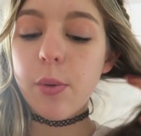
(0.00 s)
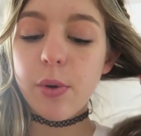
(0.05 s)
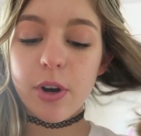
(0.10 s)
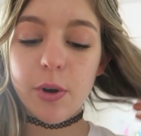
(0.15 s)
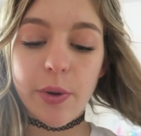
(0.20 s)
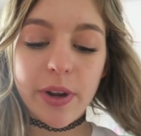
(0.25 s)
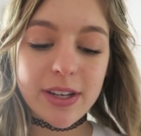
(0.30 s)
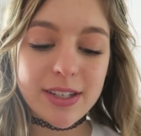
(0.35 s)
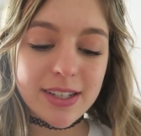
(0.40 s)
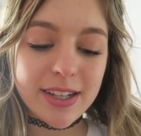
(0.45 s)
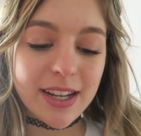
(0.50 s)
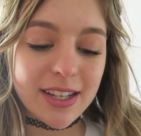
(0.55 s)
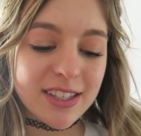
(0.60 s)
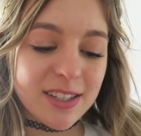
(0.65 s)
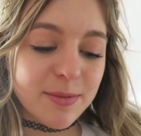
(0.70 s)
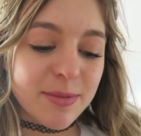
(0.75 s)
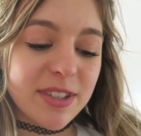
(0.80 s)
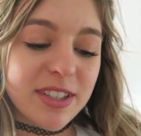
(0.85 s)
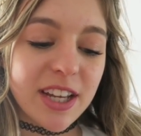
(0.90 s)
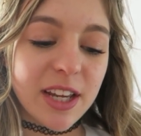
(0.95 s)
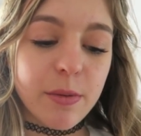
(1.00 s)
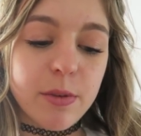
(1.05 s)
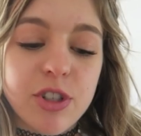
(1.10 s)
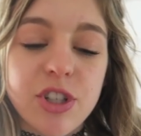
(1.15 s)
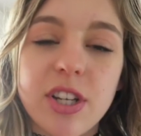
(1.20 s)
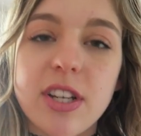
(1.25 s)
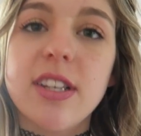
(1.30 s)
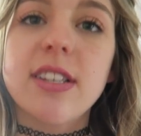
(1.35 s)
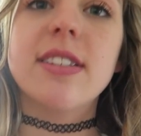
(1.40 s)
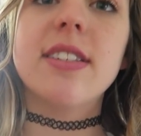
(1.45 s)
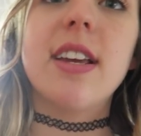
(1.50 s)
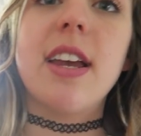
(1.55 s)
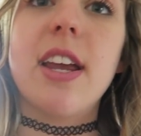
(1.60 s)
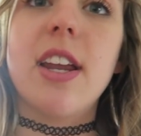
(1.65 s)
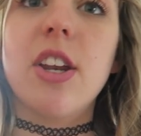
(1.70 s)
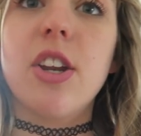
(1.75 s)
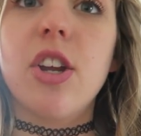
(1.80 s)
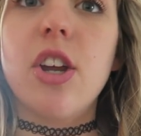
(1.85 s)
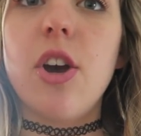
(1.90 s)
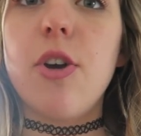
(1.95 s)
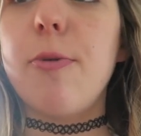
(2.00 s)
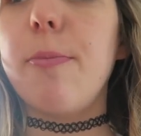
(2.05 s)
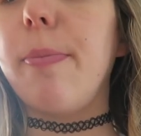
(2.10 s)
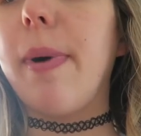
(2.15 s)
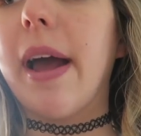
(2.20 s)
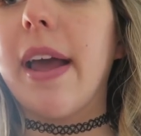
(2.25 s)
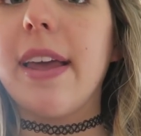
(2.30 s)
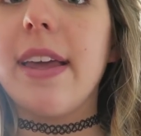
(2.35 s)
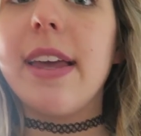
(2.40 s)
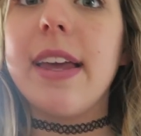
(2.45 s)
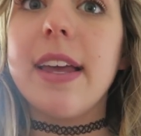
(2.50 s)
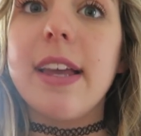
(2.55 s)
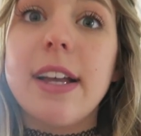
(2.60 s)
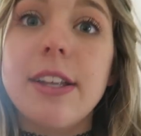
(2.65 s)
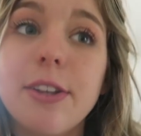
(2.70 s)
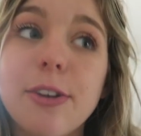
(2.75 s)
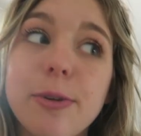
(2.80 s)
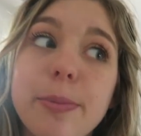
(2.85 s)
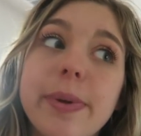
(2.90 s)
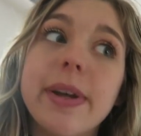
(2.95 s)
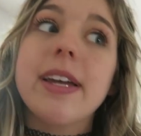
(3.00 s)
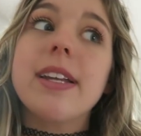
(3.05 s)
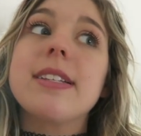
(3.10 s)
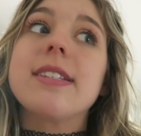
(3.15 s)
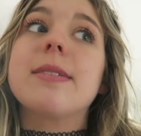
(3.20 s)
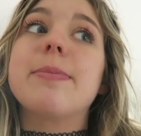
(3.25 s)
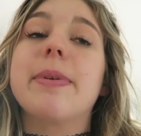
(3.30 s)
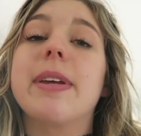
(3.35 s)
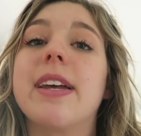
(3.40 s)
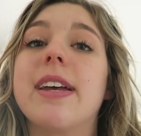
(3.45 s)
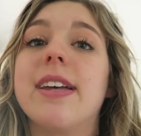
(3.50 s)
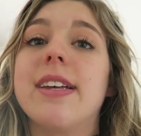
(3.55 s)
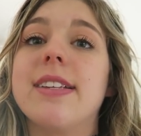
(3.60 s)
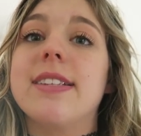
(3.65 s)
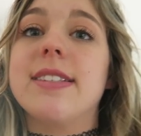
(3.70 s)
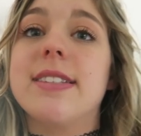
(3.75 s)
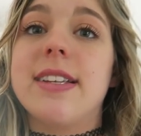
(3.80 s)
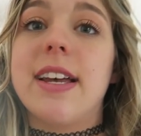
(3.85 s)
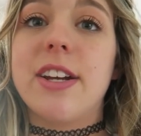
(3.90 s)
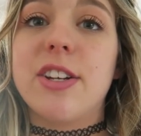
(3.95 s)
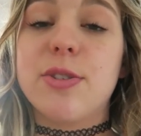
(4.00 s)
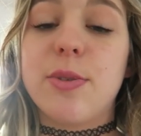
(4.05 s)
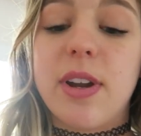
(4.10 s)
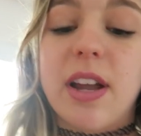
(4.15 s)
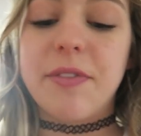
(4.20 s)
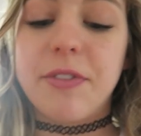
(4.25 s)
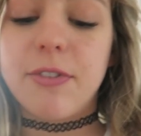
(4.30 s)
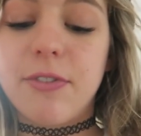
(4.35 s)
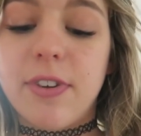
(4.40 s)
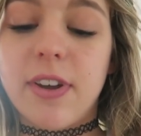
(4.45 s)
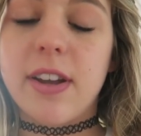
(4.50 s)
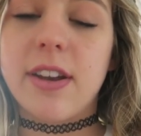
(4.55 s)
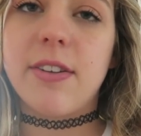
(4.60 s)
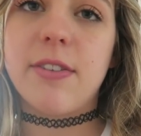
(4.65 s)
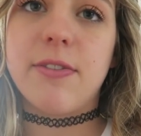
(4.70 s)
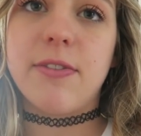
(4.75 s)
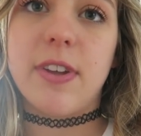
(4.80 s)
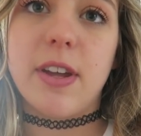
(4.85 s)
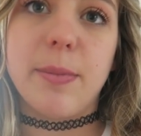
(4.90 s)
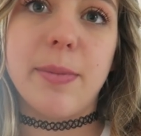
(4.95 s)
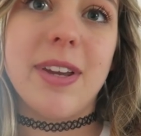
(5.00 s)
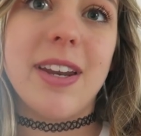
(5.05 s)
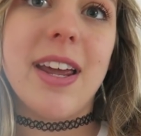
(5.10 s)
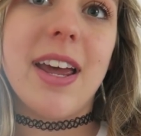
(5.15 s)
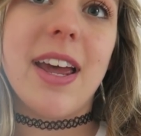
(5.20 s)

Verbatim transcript: we're going to get some sandwiches and go biking a little bit because I just want to have a fun family